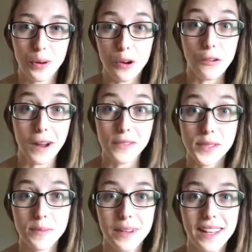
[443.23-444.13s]
are around
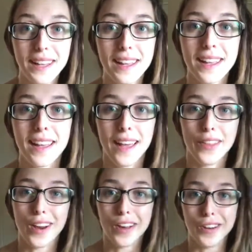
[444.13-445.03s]
somebody and
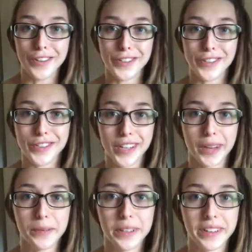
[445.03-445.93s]
their energy is just
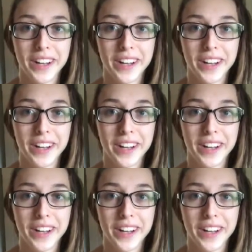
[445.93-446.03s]
kind of weird,